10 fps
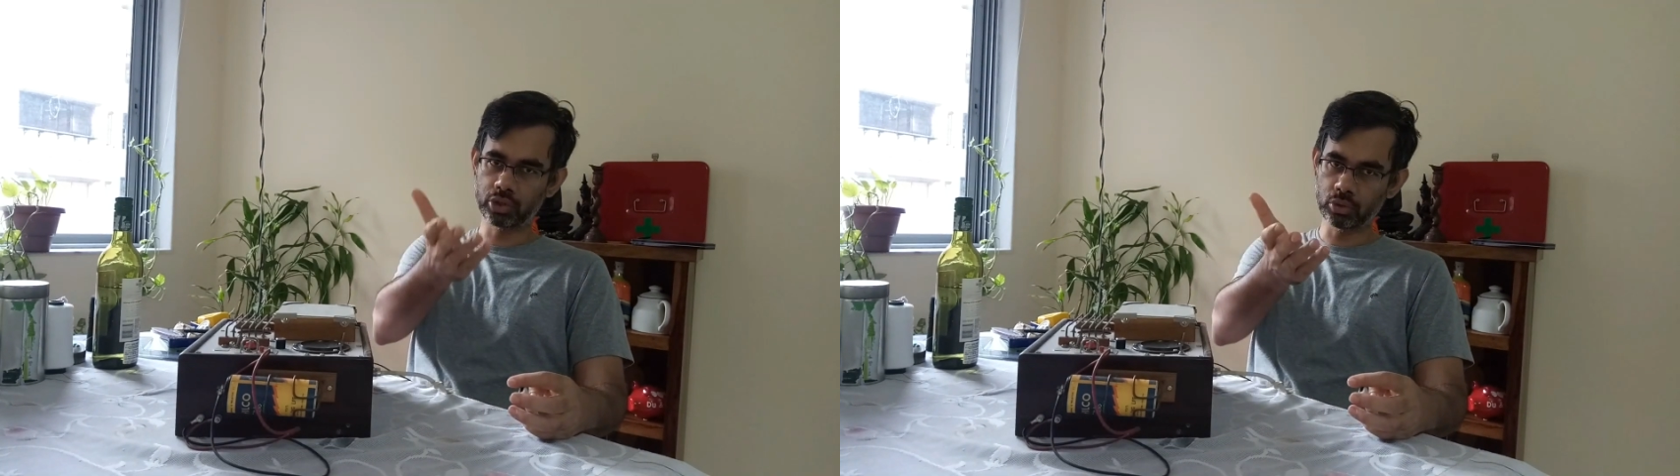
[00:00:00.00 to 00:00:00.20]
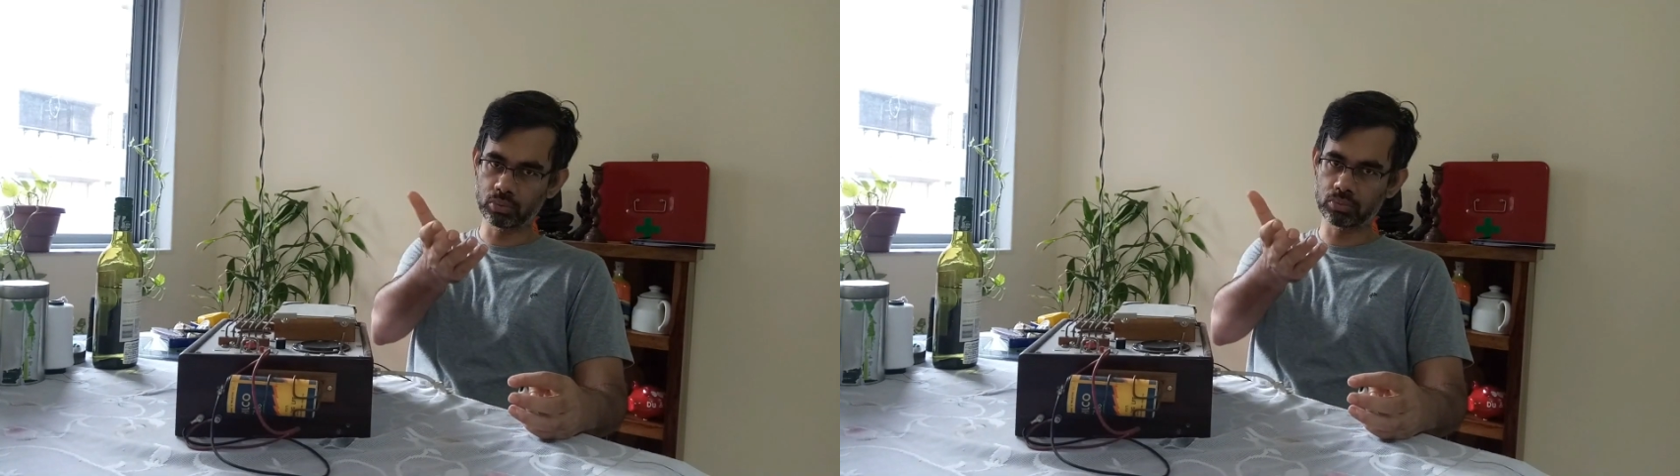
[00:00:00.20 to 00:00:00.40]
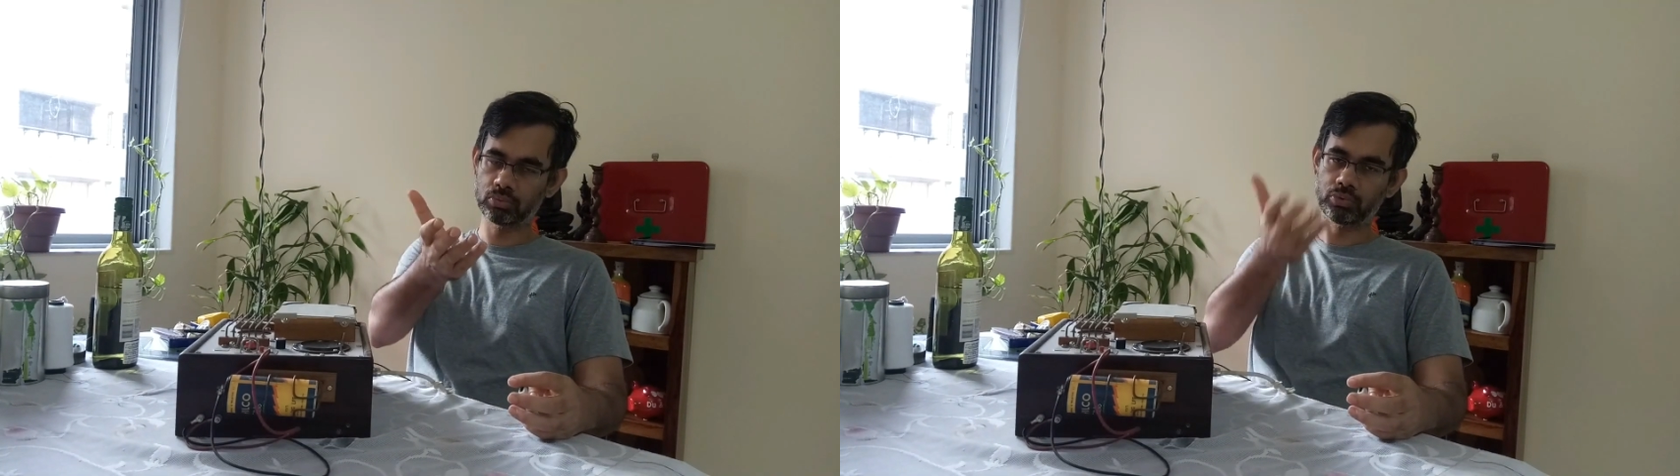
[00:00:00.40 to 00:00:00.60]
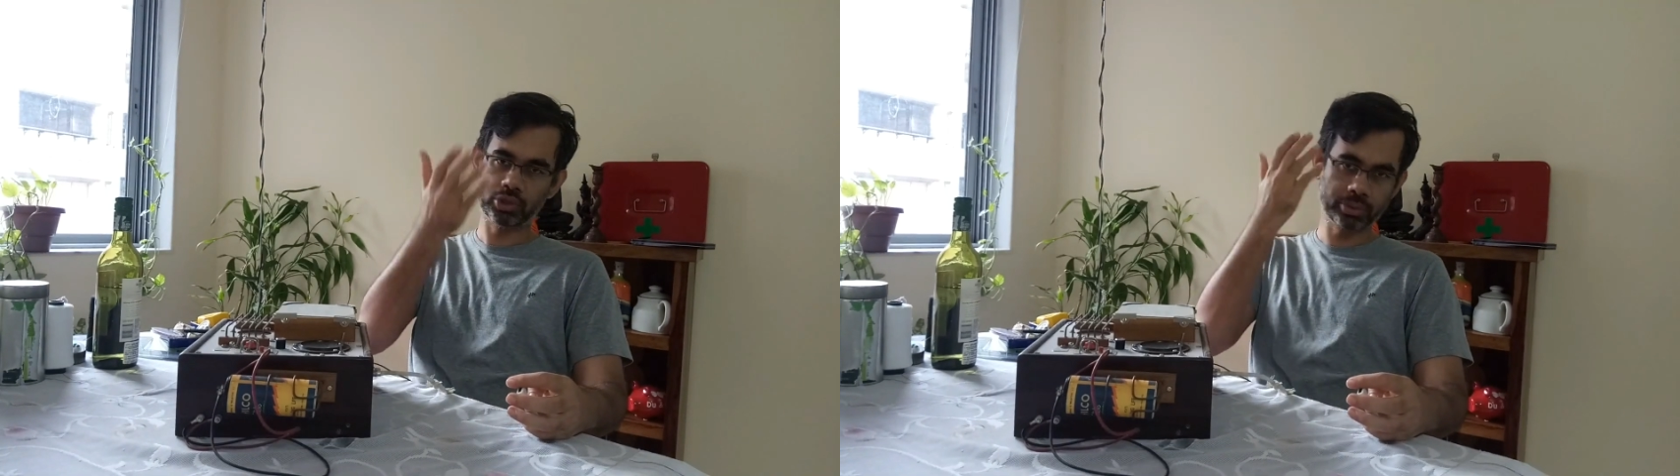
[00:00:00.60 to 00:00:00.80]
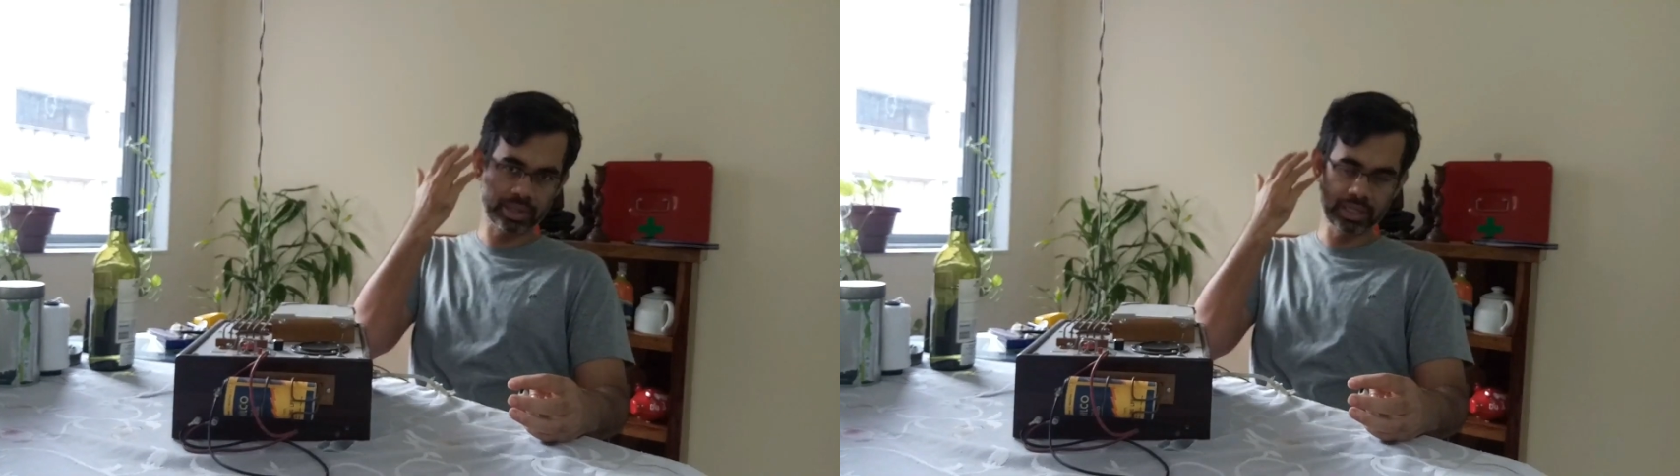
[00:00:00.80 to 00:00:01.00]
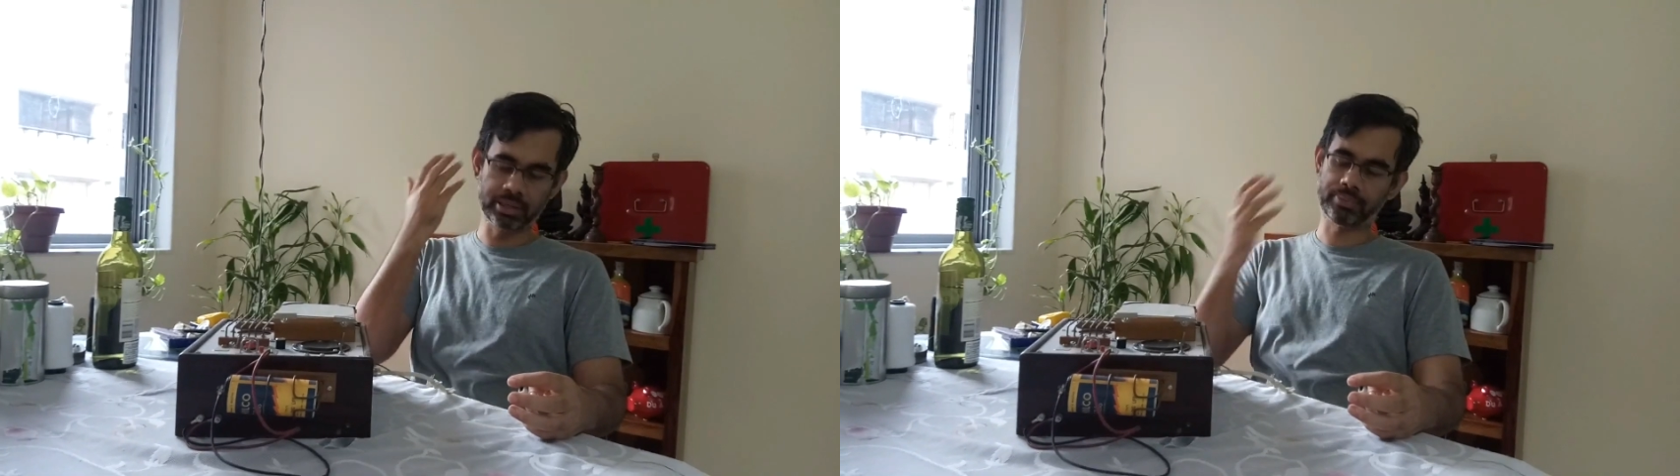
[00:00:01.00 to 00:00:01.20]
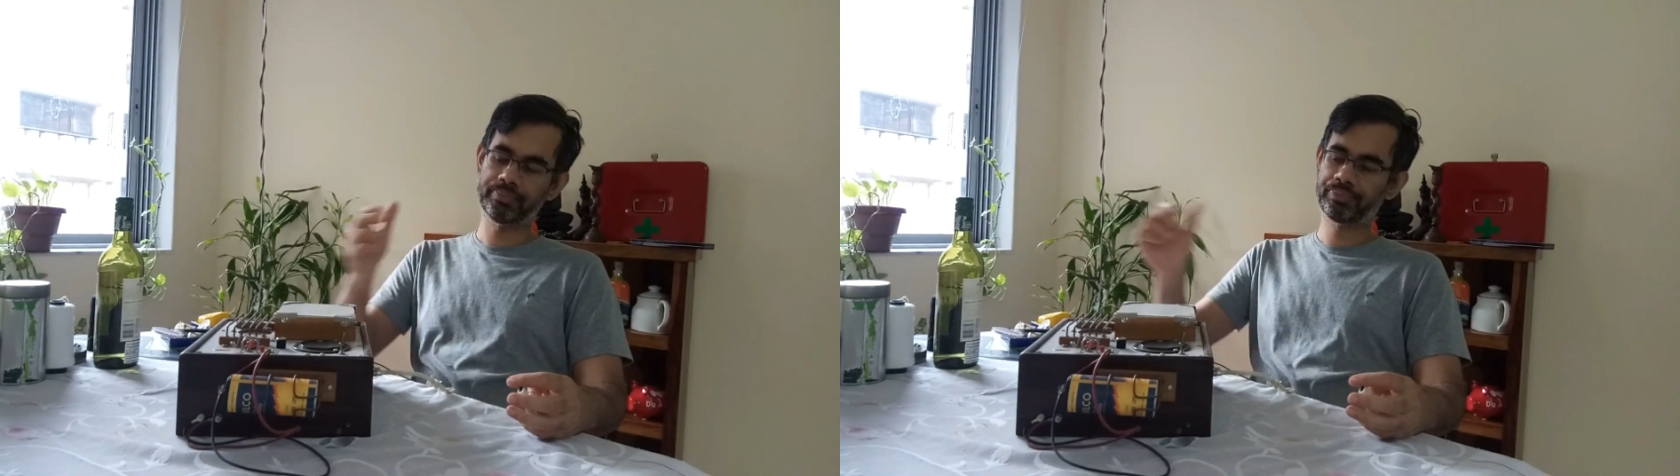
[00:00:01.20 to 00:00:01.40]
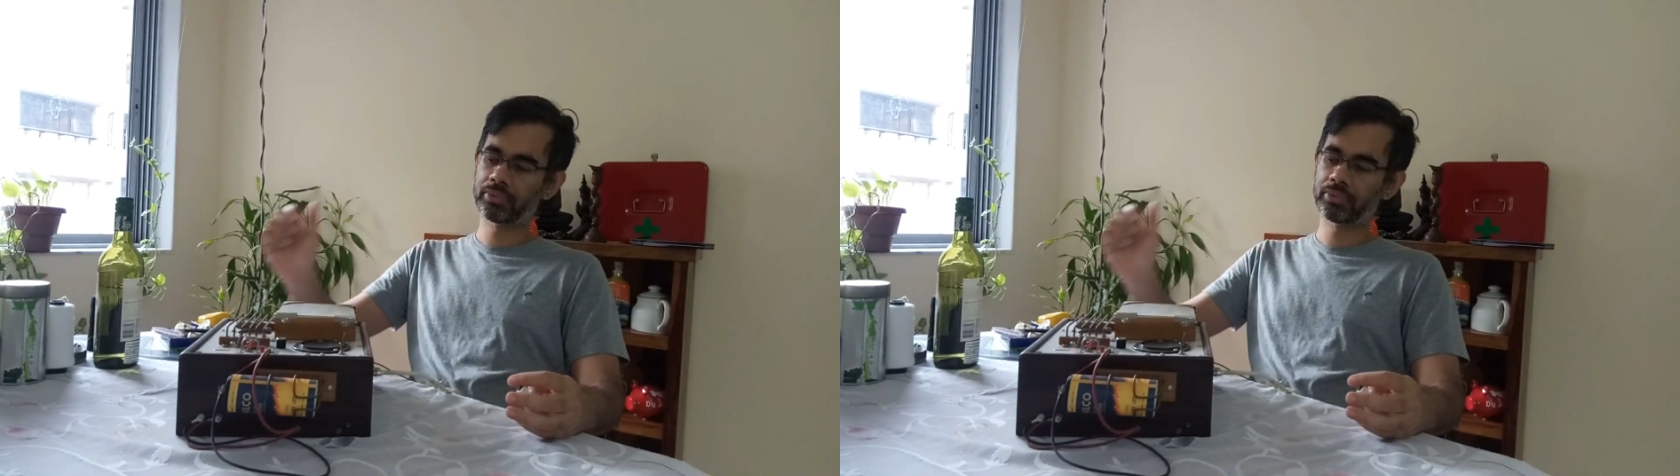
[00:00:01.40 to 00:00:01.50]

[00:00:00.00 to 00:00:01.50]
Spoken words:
you, which you can hear.